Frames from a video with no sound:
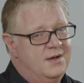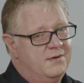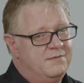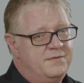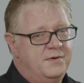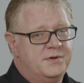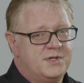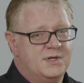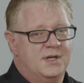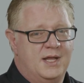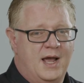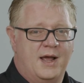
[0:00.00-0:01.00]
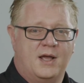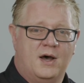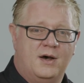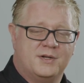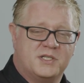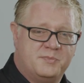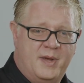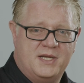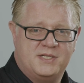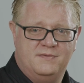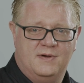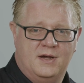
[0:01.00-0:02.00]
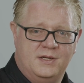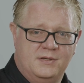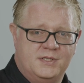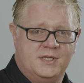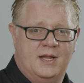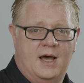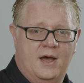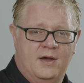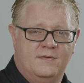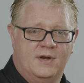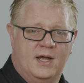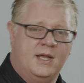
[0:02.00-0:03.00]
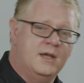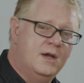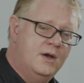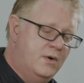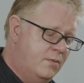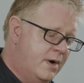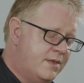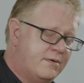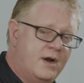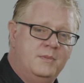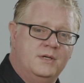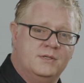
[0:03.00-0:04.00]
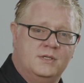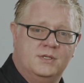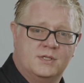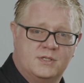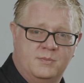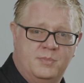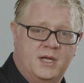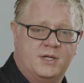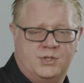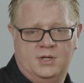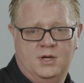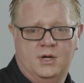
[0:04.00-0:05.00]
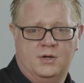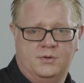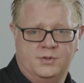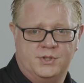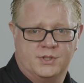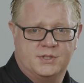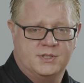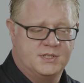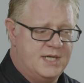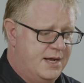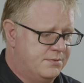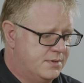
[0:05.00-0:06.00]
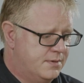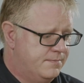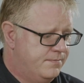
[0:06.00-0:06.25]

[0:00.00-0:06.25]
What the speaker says: unfortunately, I can't specify using that overlay whether I'm using just the picture or just the sound.